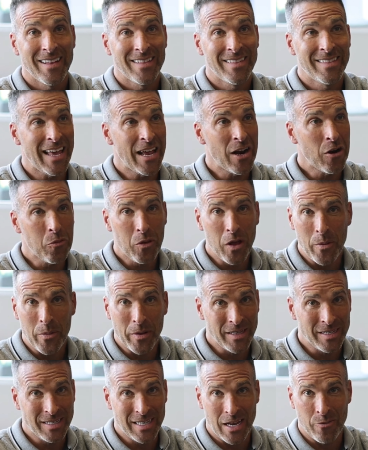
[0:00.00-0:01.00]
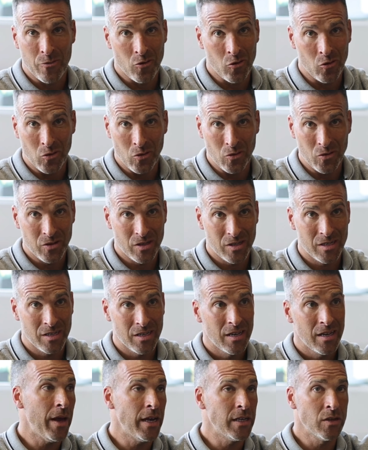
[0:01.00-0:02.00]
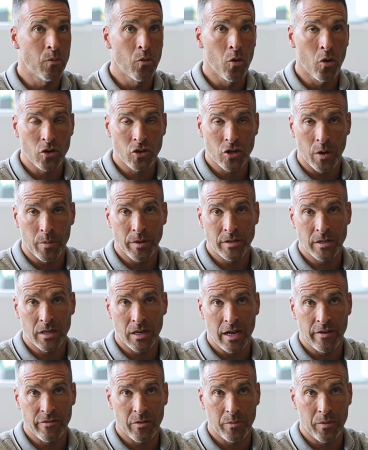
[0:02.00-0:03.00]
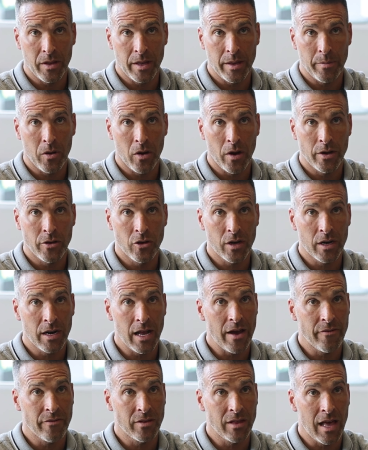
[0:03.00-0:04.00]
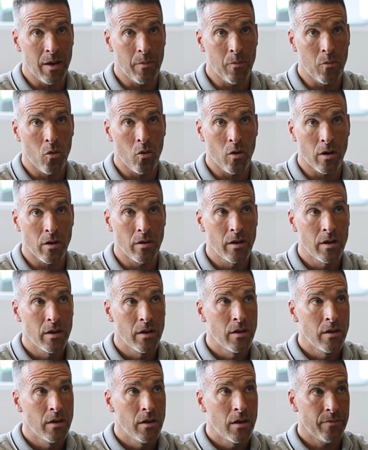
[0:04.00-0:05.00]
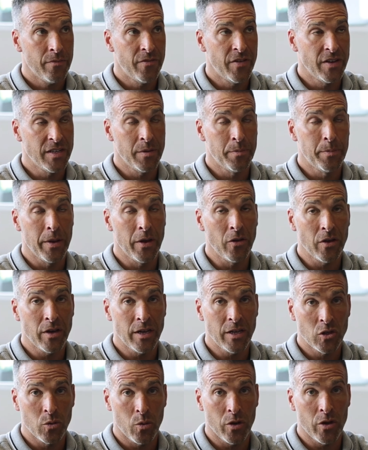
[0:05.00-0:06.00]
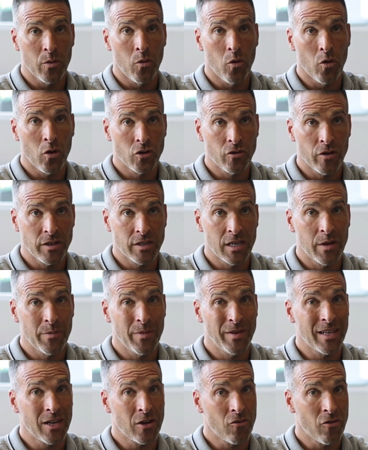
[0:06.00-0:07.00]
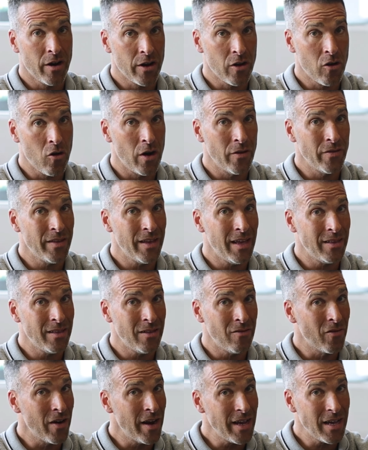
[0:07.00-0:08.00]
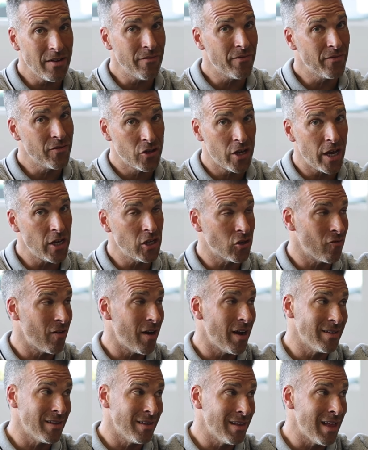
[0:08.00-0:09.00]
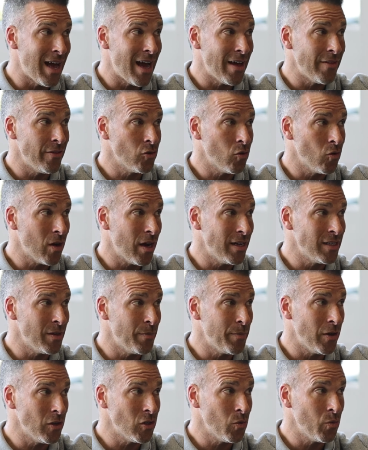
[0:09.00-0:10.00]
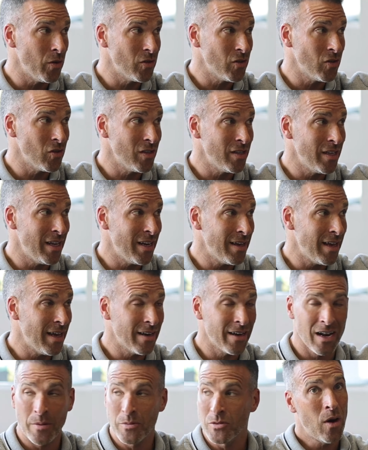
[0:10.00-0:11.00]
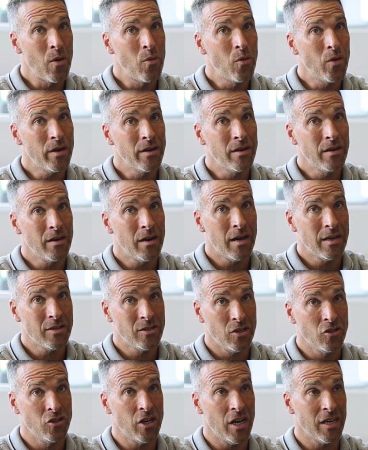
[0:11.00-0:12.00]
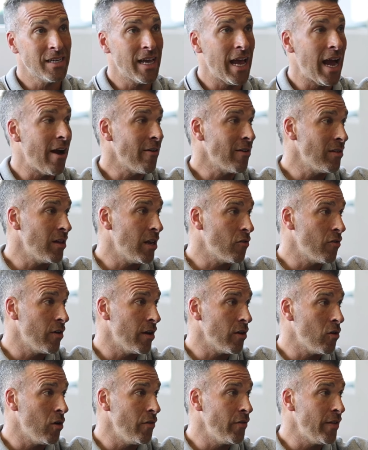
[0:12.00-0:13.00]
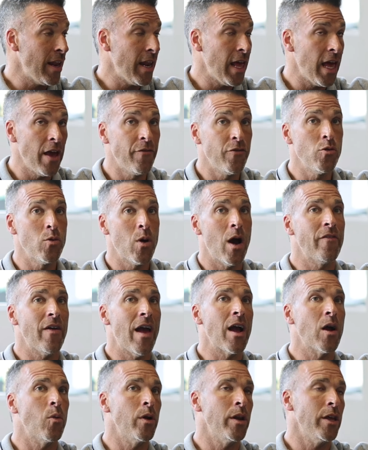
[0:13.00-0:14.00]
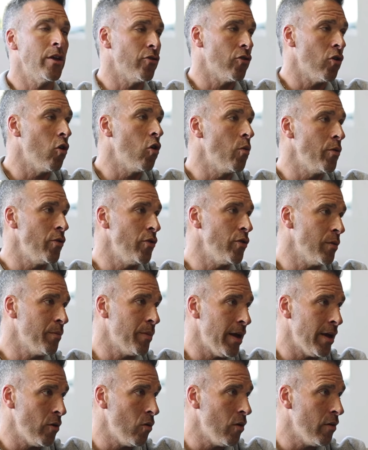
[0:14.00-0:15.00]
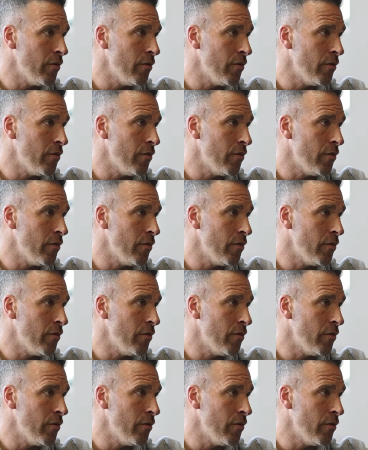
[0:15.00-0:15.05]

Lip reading: they don't play by the same rules as a mortgage company is going to have to play by. You're going to have a lot more visibility to what your mortgage rate is going to be than a credit card. And the rate can change around a lot. There's all kinds of bells and whistles in there to get it up. I wouldn't suggest carrying a lot of credit card debt if you have equity in your home and you can pay it off.